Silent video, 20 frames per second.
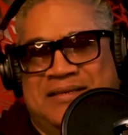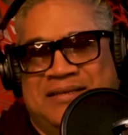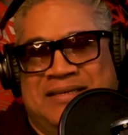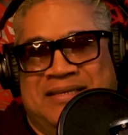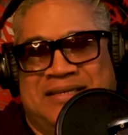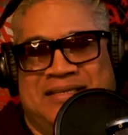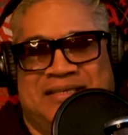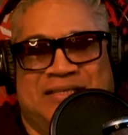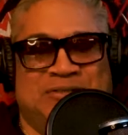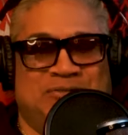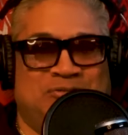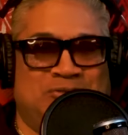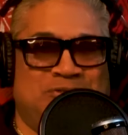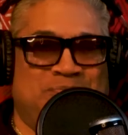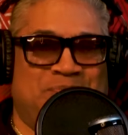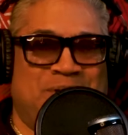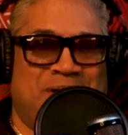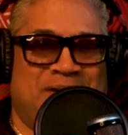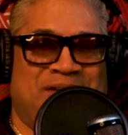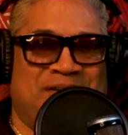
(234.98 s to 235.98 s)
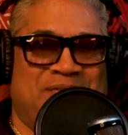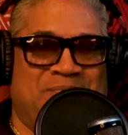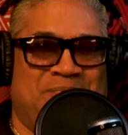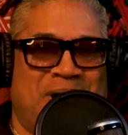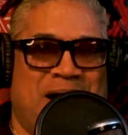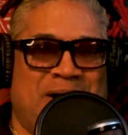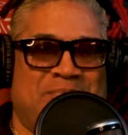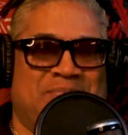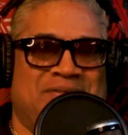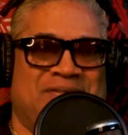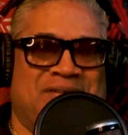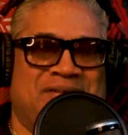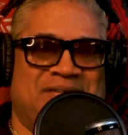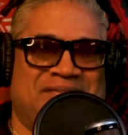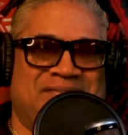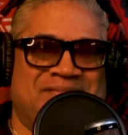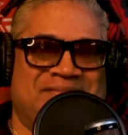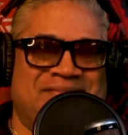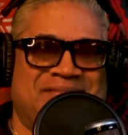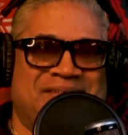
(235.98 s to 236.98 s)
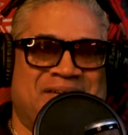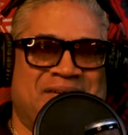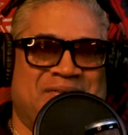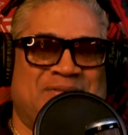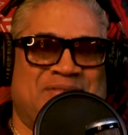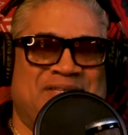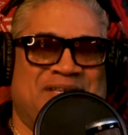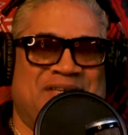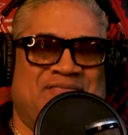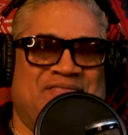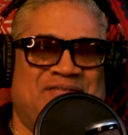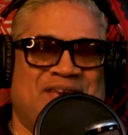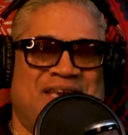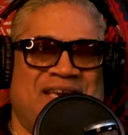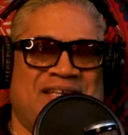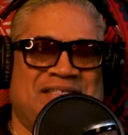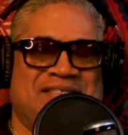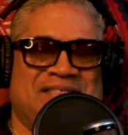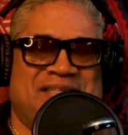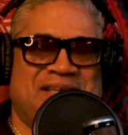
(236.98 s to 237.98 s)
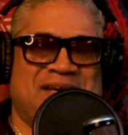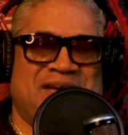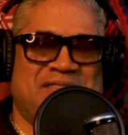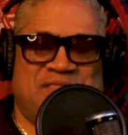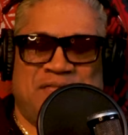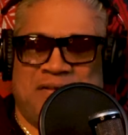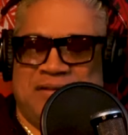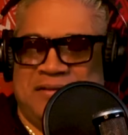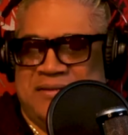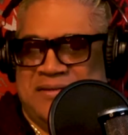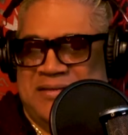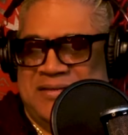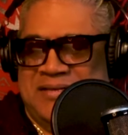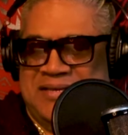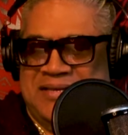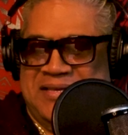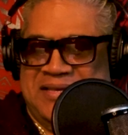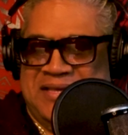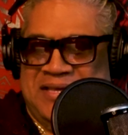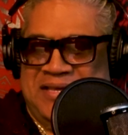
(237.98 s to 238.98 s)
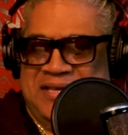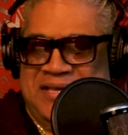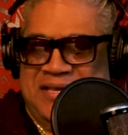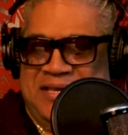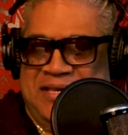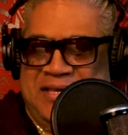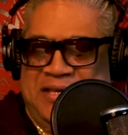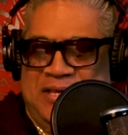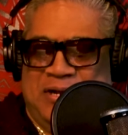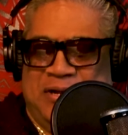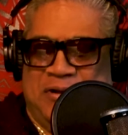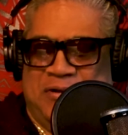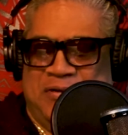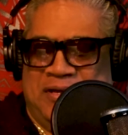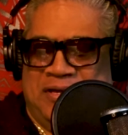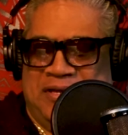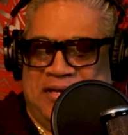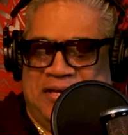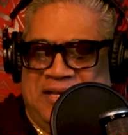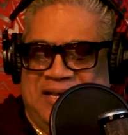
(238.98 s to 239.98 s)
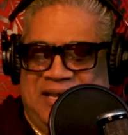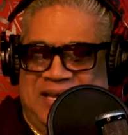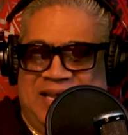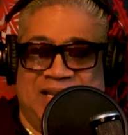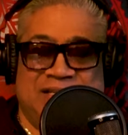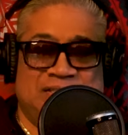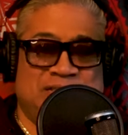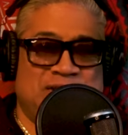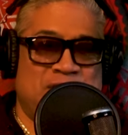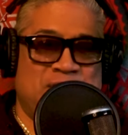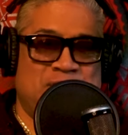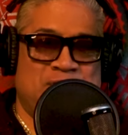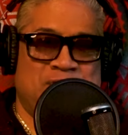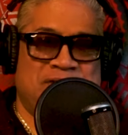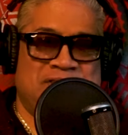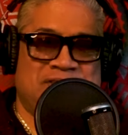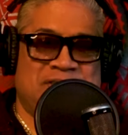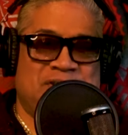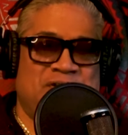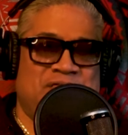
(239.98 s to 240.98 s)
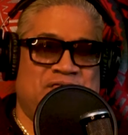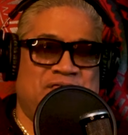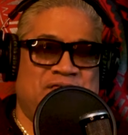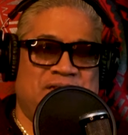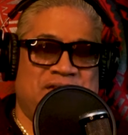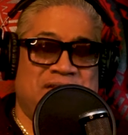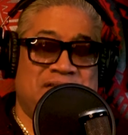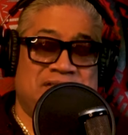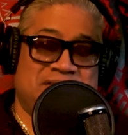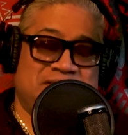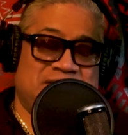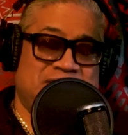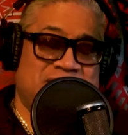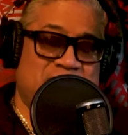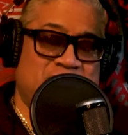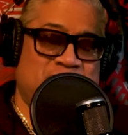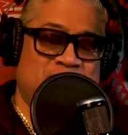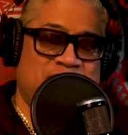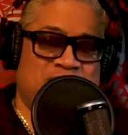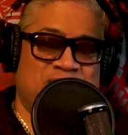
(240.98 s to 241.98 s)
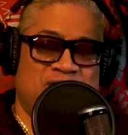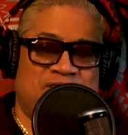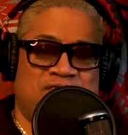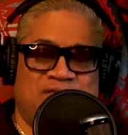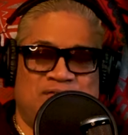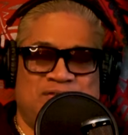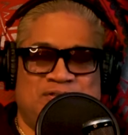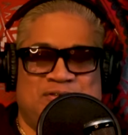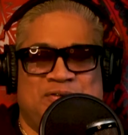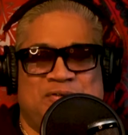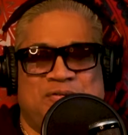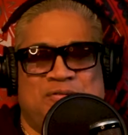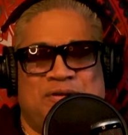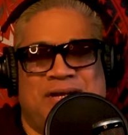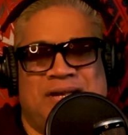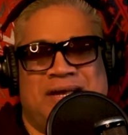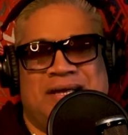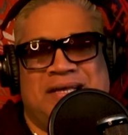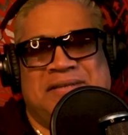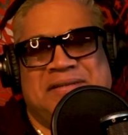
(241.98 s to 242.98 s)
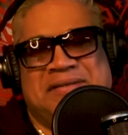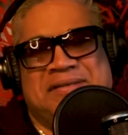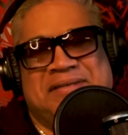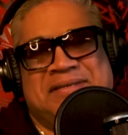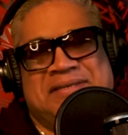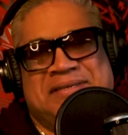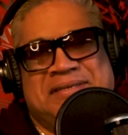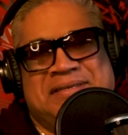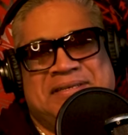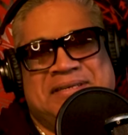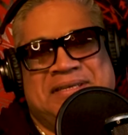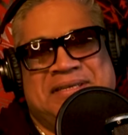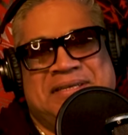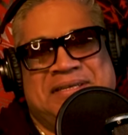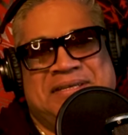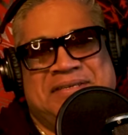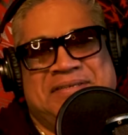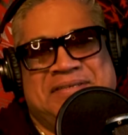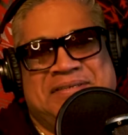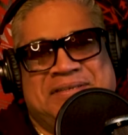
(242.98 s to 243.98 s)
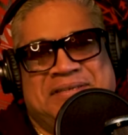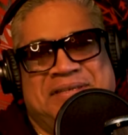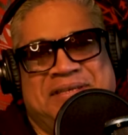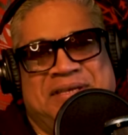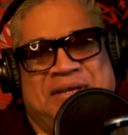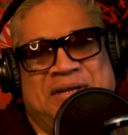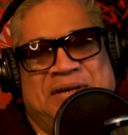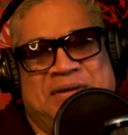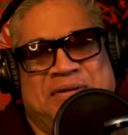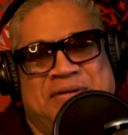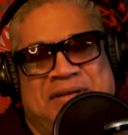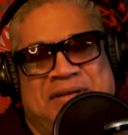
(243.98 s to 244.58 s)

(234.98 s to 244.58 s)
uh, disrespecting the pops on on TV and stuff, and you know, and and it's always good. It's always good for a storyline. You know,